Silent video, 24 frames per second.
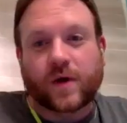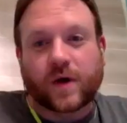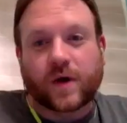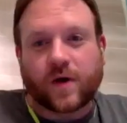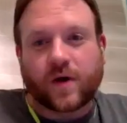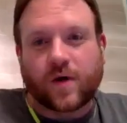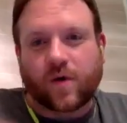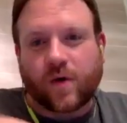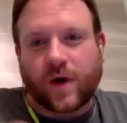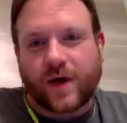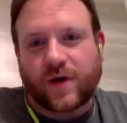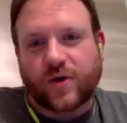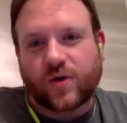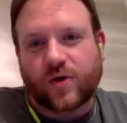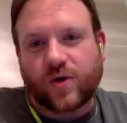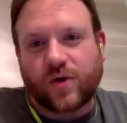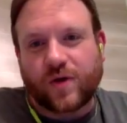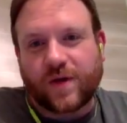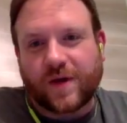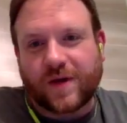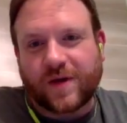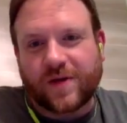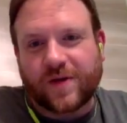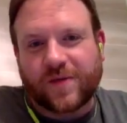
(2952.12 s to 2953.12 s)
a
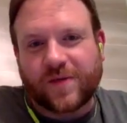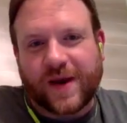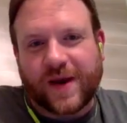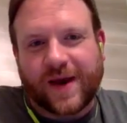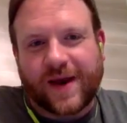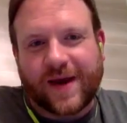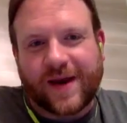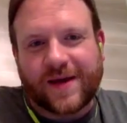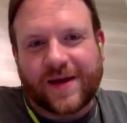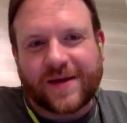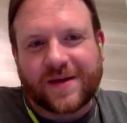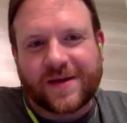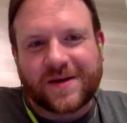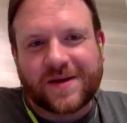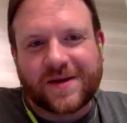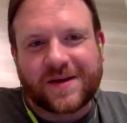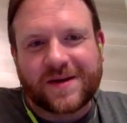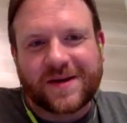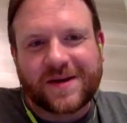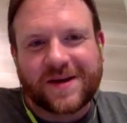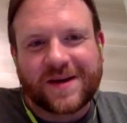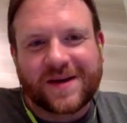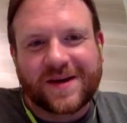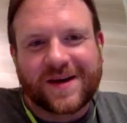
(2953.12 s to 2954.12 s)
question that's been asked
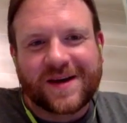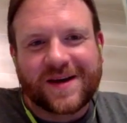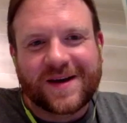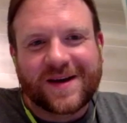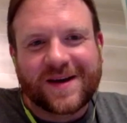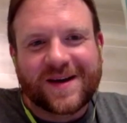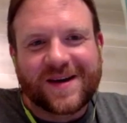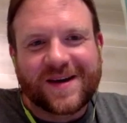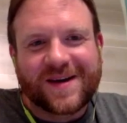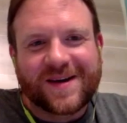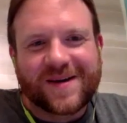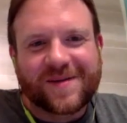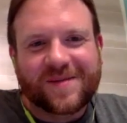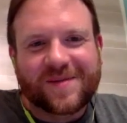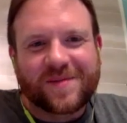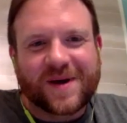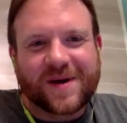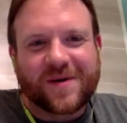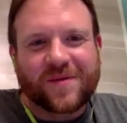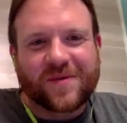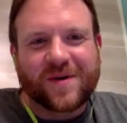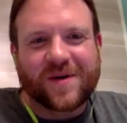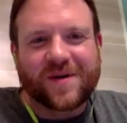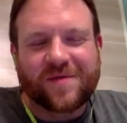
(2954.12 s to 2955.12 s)

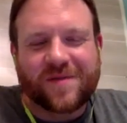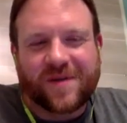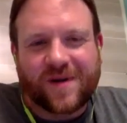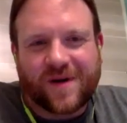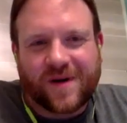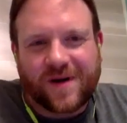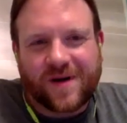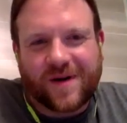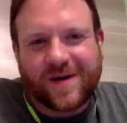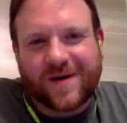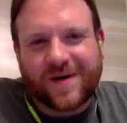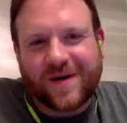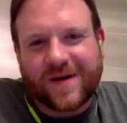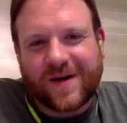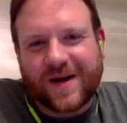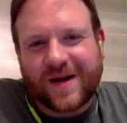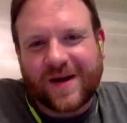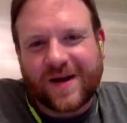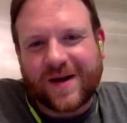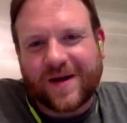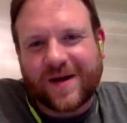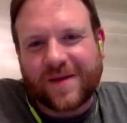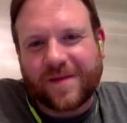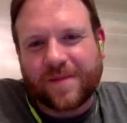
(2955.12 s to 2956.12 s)
by one of
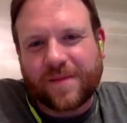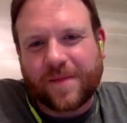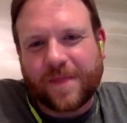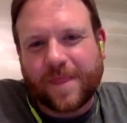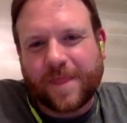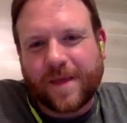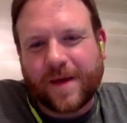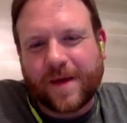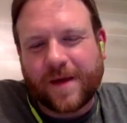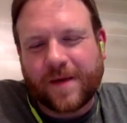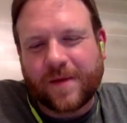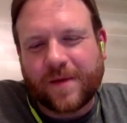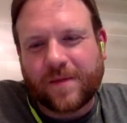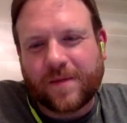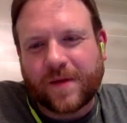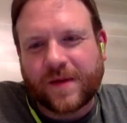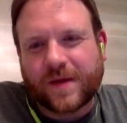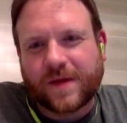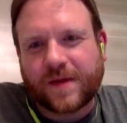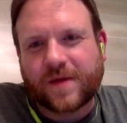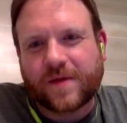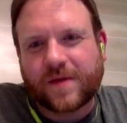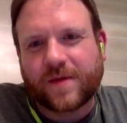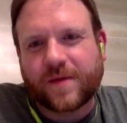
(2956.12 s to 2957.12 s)
our
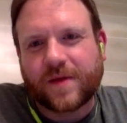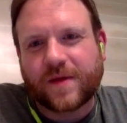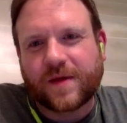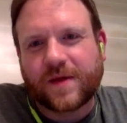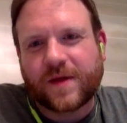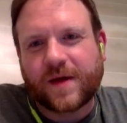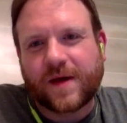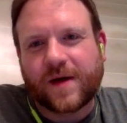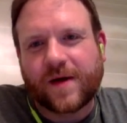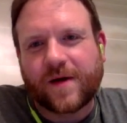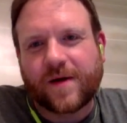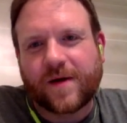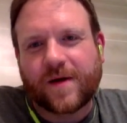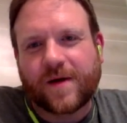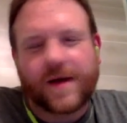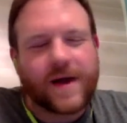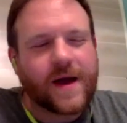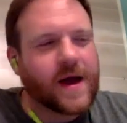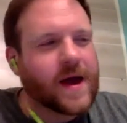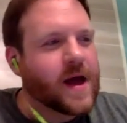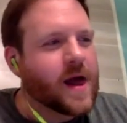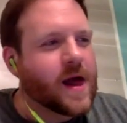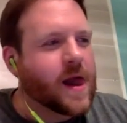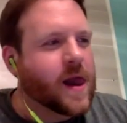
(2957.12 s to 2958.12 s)
participants here.
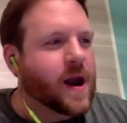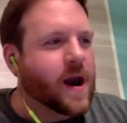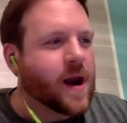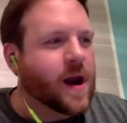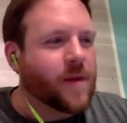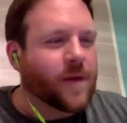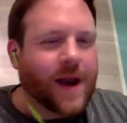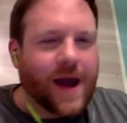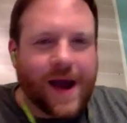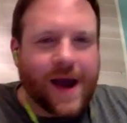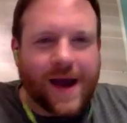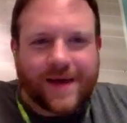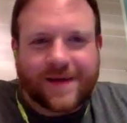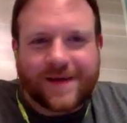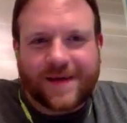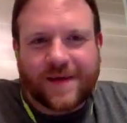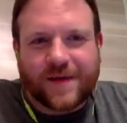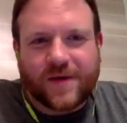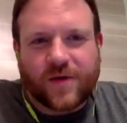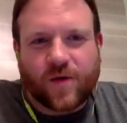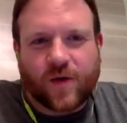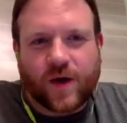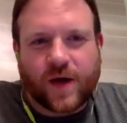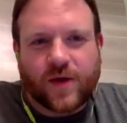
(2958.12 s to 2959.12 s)
And I'm going to ask
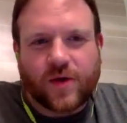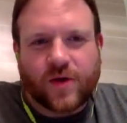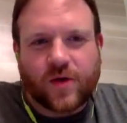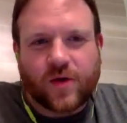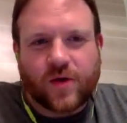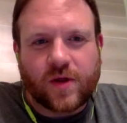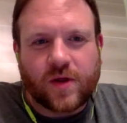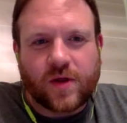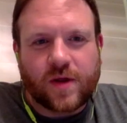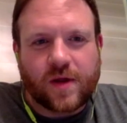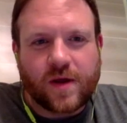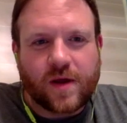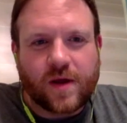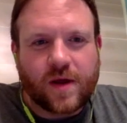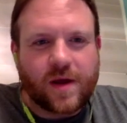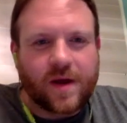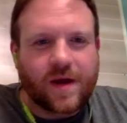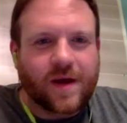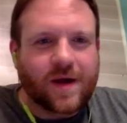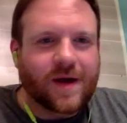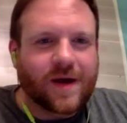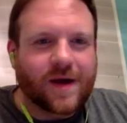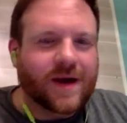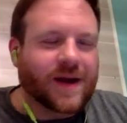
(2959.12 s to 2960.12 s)
this question
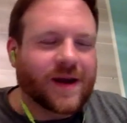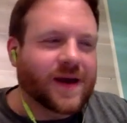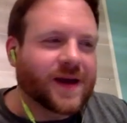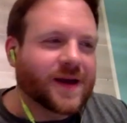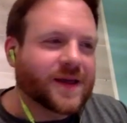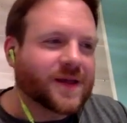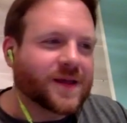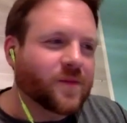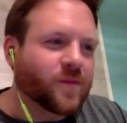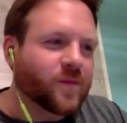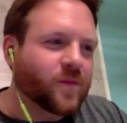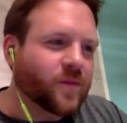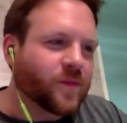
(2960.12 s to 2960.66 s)
and ask